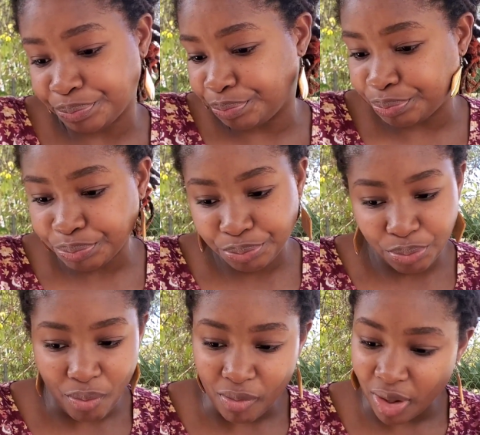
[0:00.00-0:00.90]
it
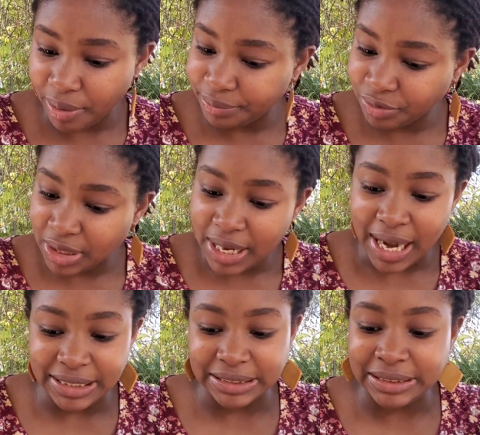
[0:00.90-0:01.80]
not really so
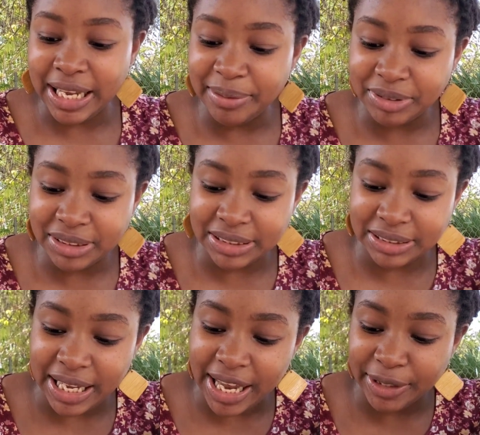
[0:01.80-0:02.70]
oriental
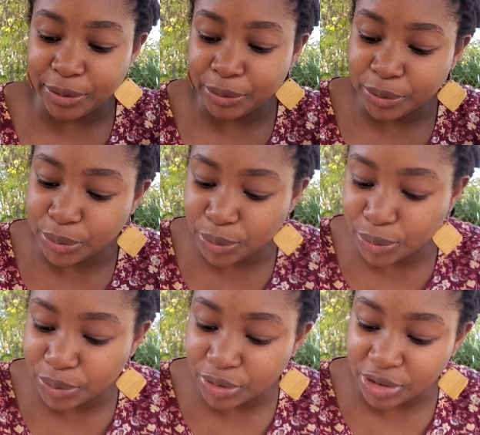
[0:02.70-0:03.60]
as the Bamboo
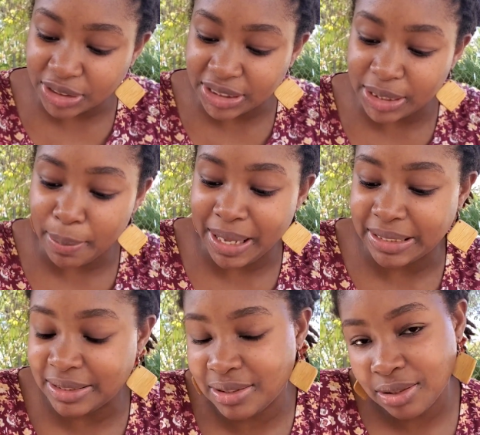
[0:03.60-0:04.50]
Garden and the
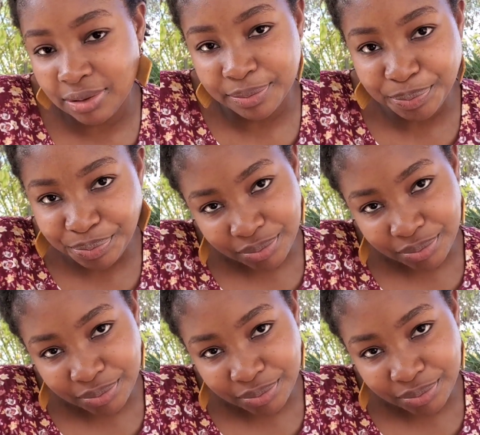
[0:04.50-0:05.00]
Flaming Wok.